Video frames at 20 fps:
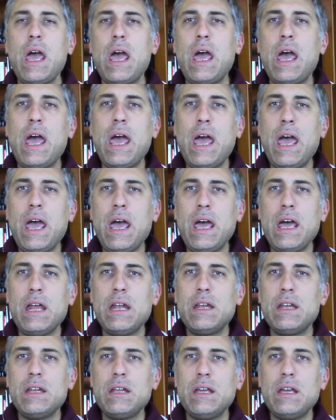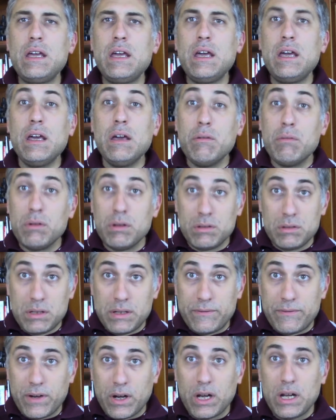and well,
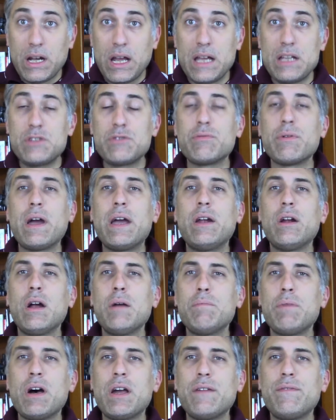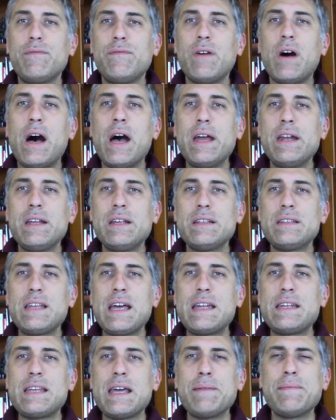very nice writer. I bought a fine. And at
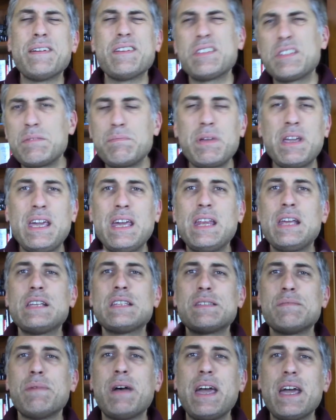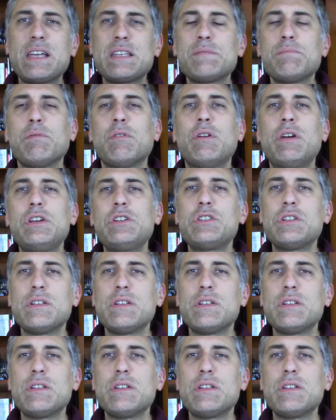that time, that was the beginnings of my exploration